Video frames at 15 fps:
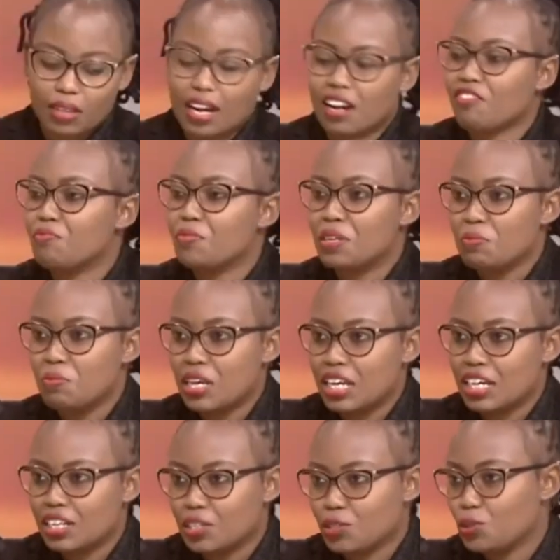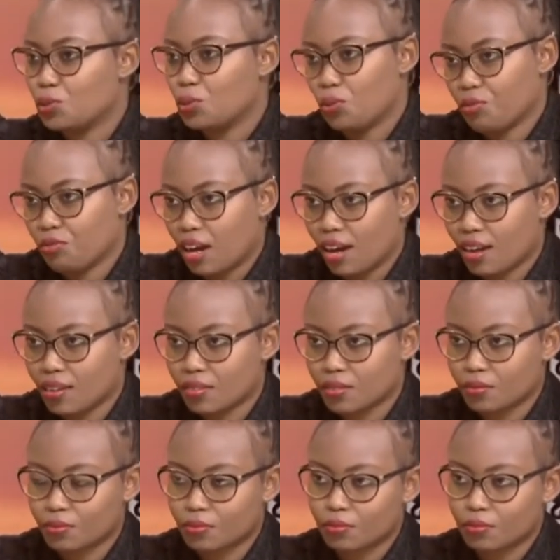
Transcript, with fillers: that have been made so far?